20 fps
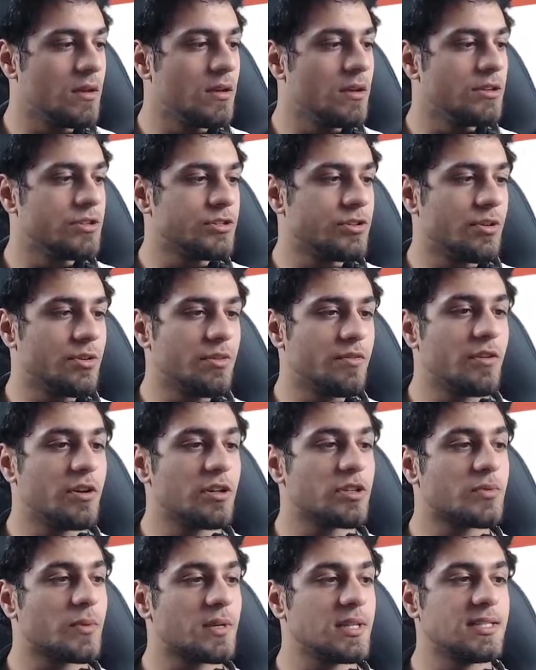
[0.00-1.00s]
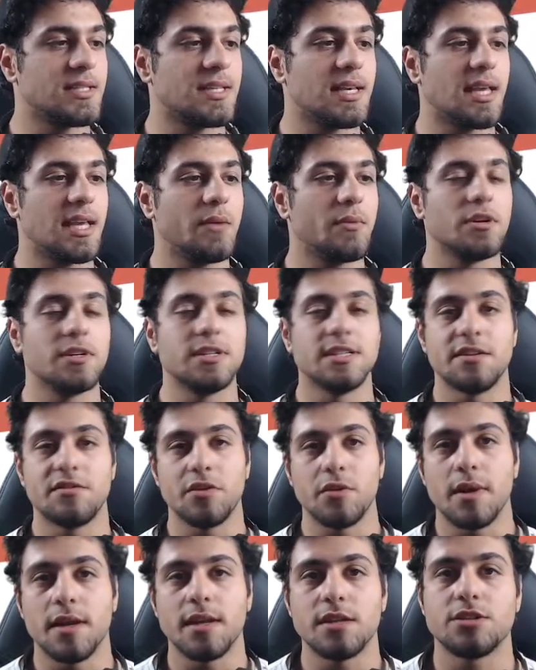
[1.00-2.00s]
So the first one is keywords
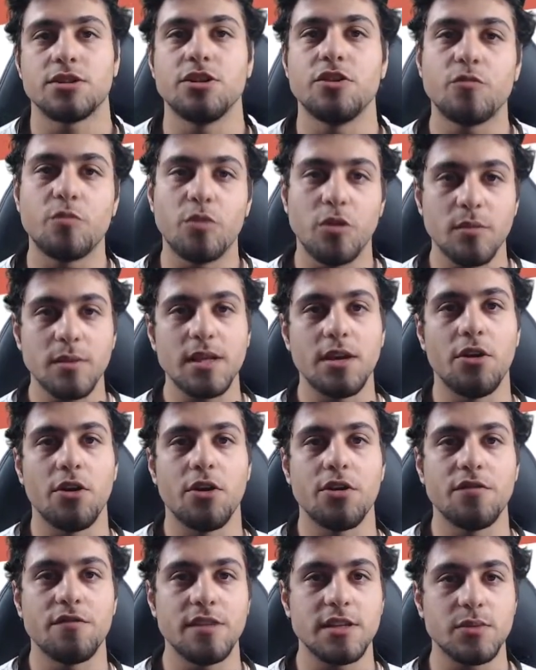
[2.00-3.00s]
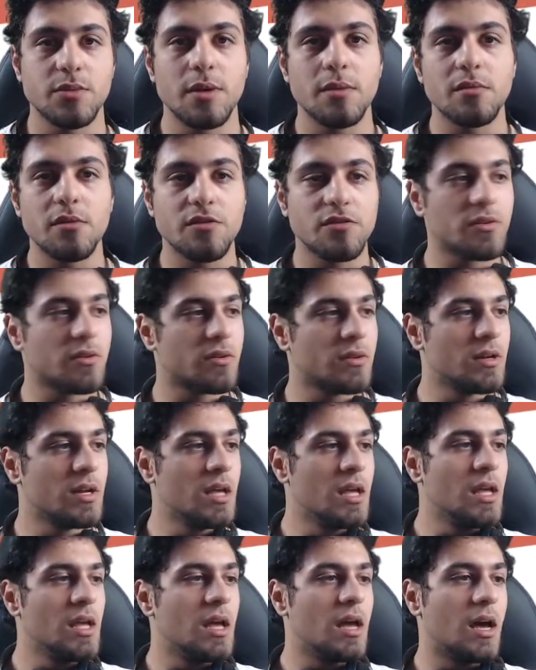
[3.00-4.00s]
everywhere, so you've probably heard of this one before.
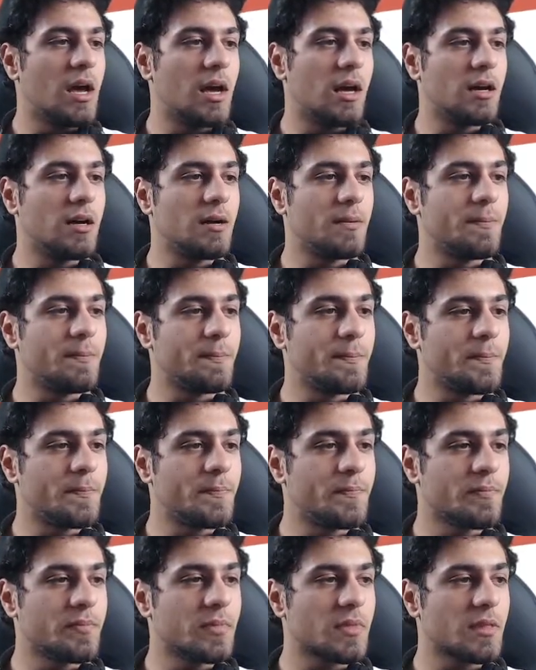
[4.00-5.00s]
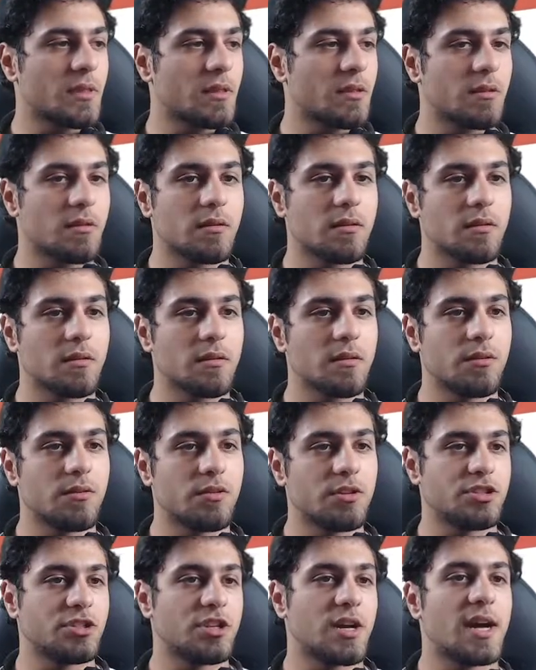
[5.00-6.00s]
The
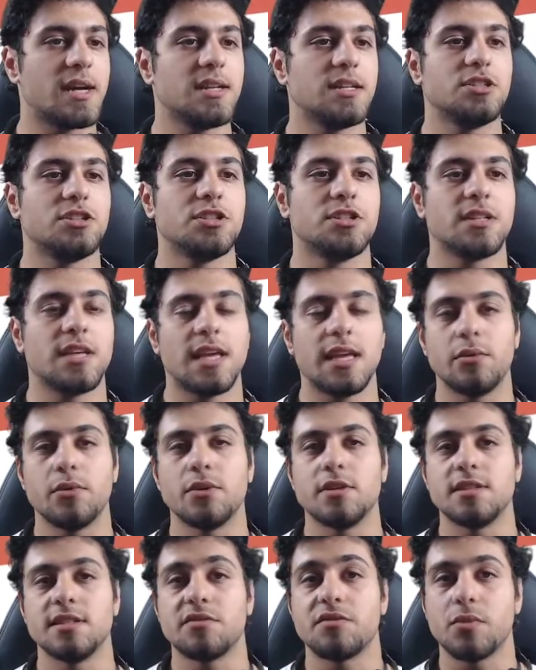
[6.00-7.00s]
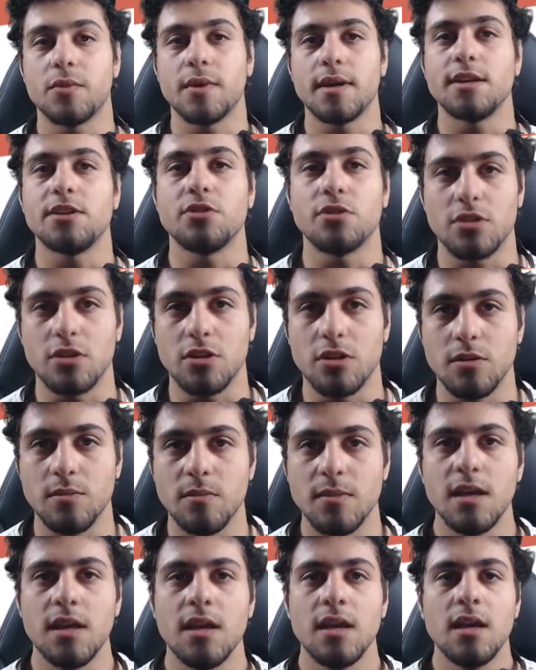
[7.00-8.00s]
site is just keywordseverywhere.com.
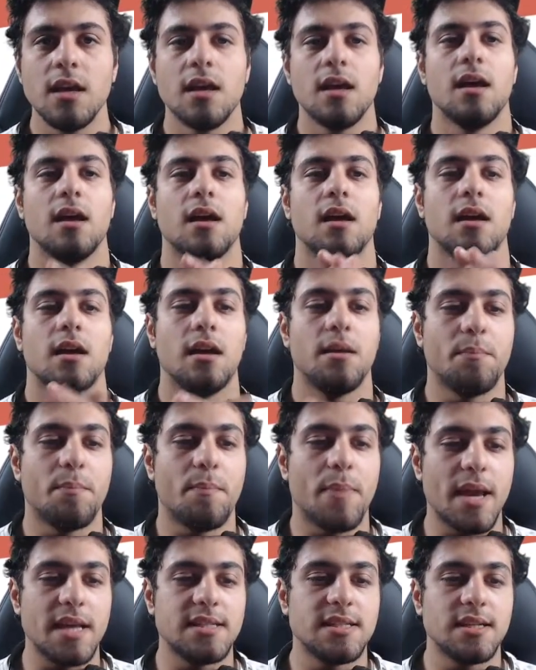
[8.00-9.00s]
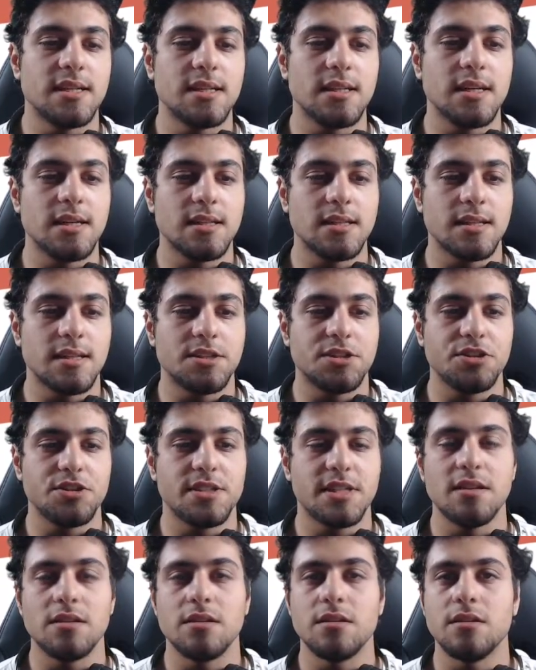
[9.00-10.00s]
Basically it lets you
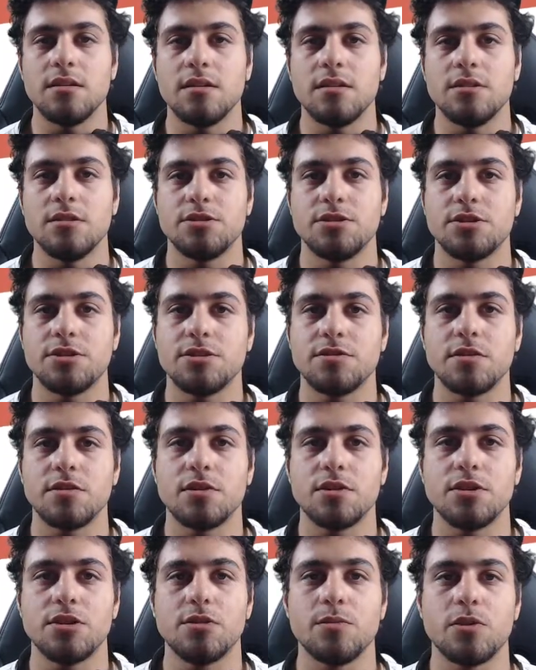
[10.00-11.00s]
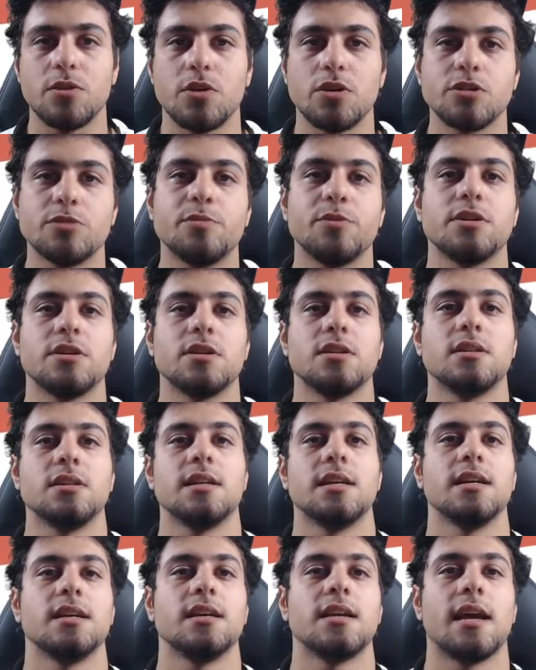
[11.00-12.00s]
see the search volume, cost per
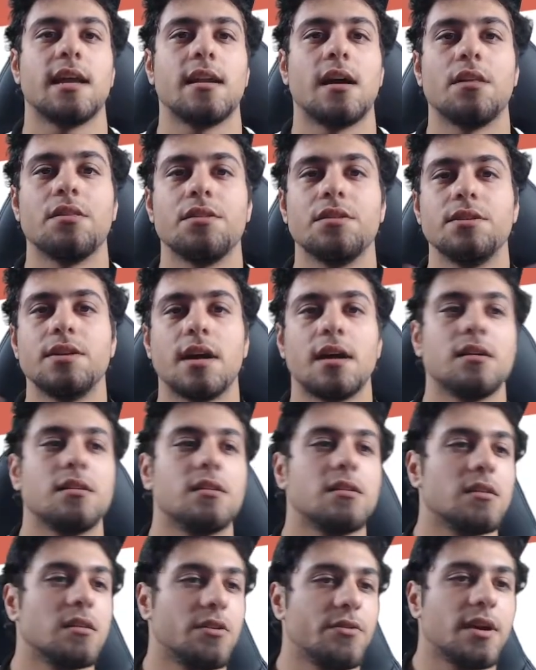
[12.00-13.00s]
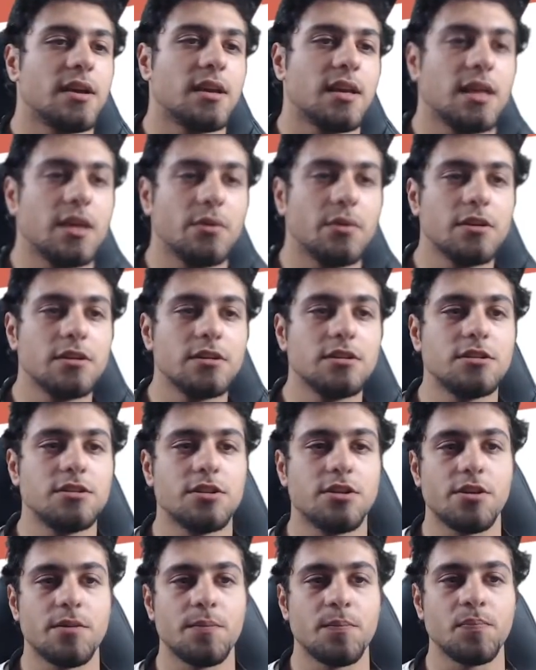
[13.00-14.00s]
click, and other data around keywords,
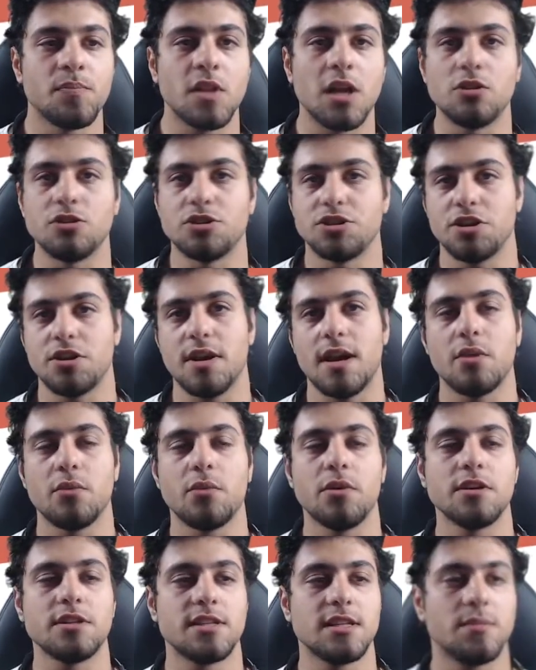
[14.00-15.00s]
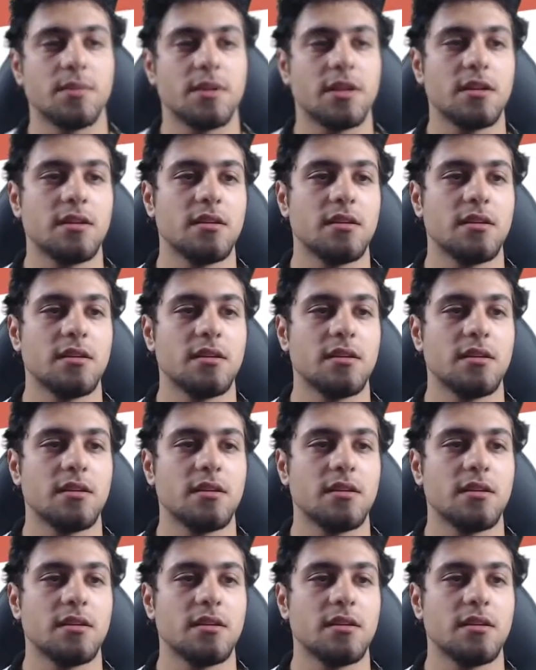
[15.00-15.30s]
so I'll show you how it works in a minute.